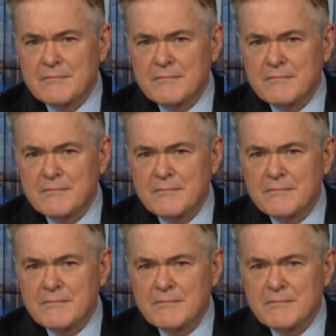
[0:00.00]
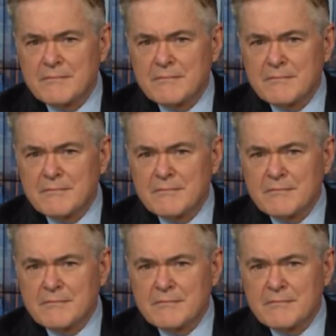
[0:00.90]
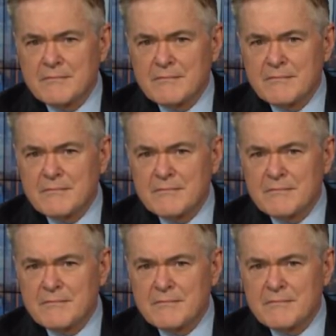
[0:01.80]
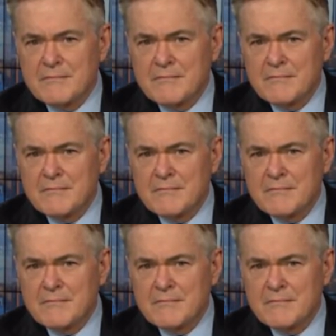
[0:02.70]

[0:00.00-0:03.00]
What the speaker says: The person shown says nothing.